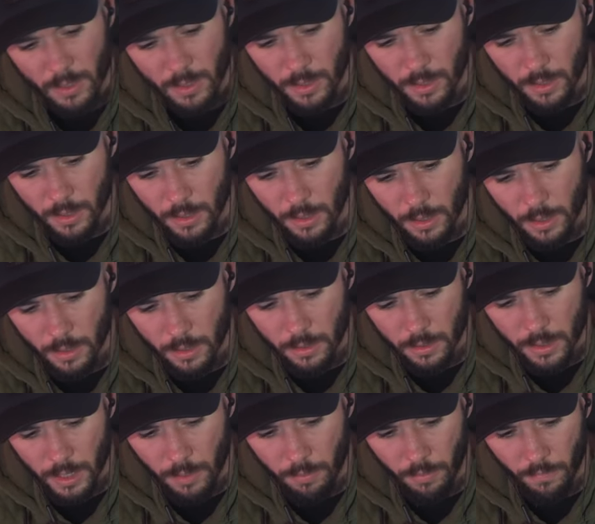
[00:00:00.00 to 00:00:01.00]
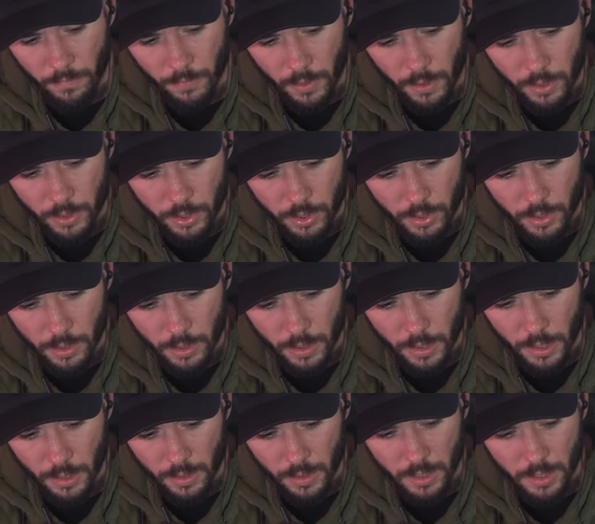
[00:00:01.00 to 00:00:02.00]
this type of footage.
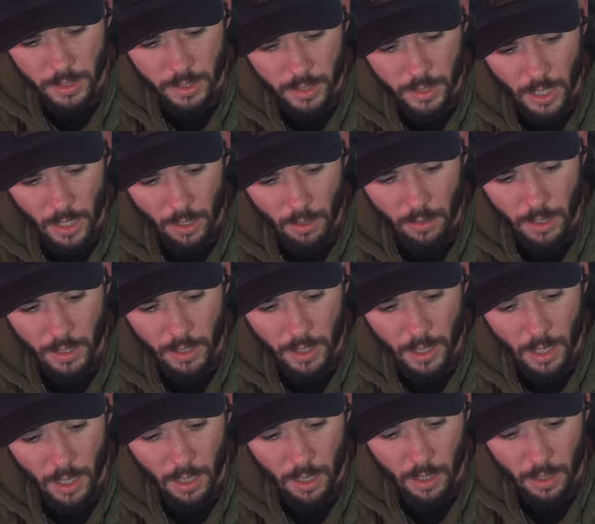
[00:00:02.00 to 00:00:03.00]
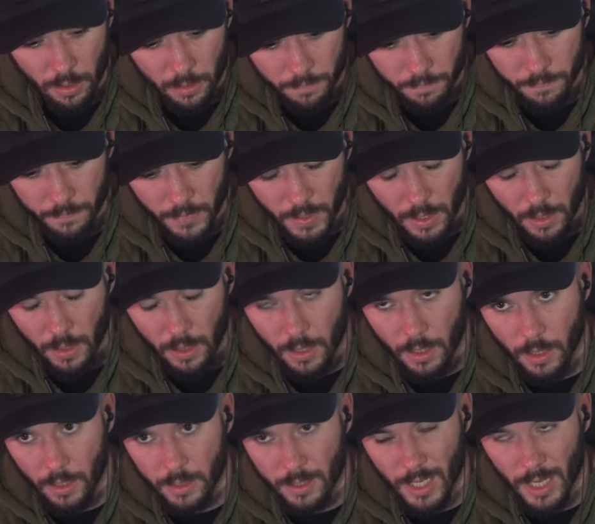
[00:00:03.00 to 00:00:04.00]
Uh, this is Sayaret Nahal,
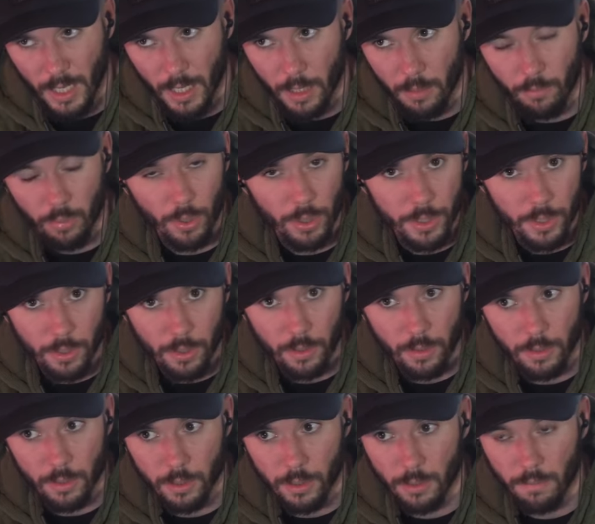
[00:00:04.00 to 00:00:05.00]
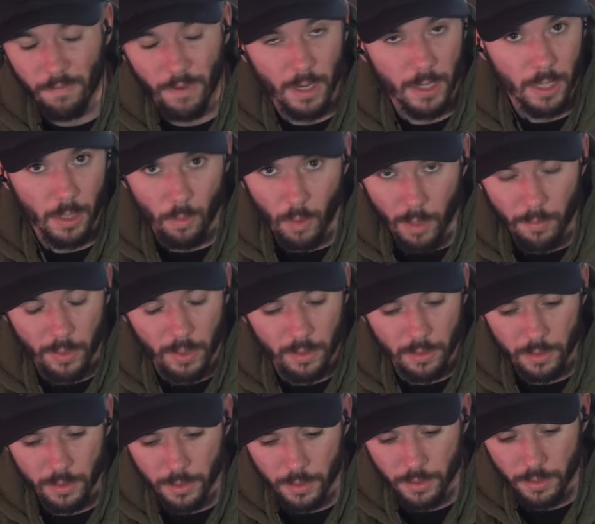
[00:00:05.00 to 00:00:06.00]
taking prisoners, finding
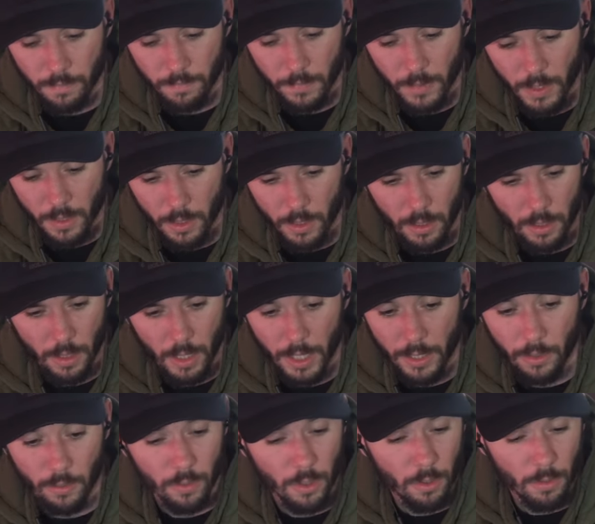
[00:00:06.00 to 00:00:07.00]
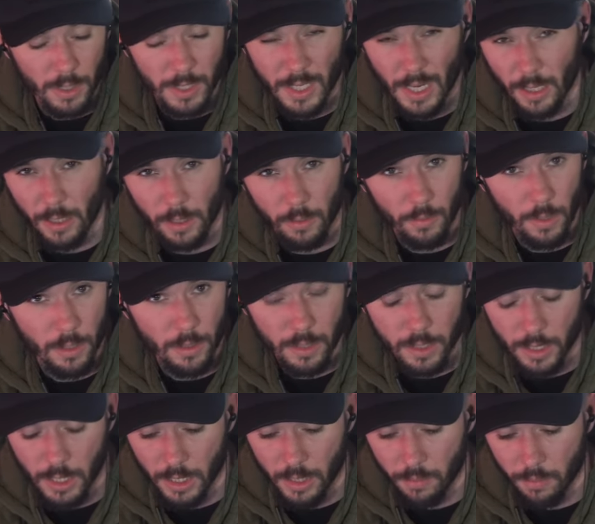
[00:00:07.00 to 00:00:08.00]
weapons. Uh, I don't know exactly where
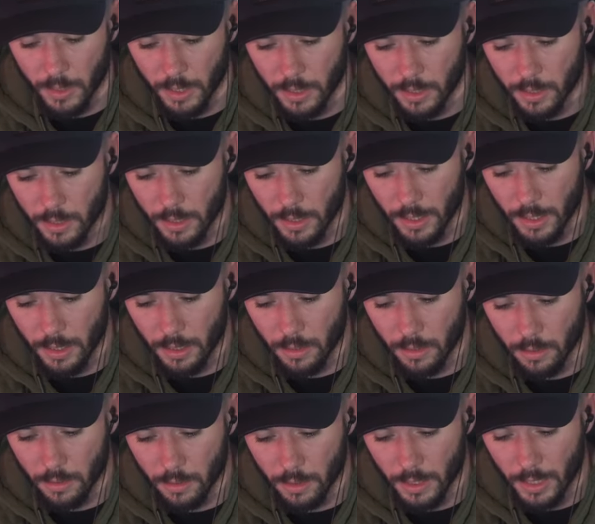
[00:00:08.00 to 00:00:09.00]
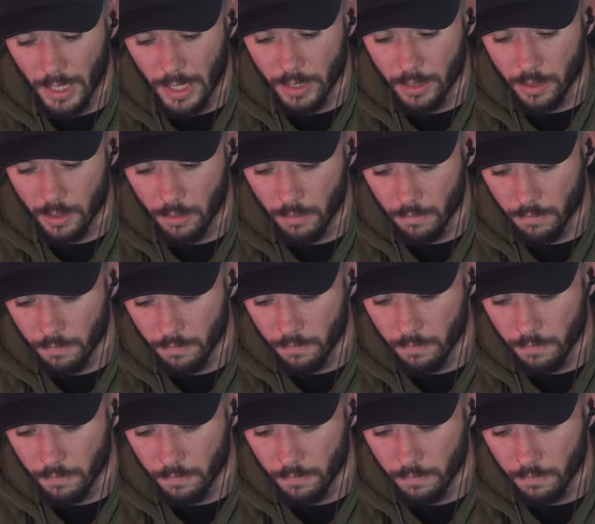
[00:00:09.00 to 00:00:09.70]
this takes place in Gaza,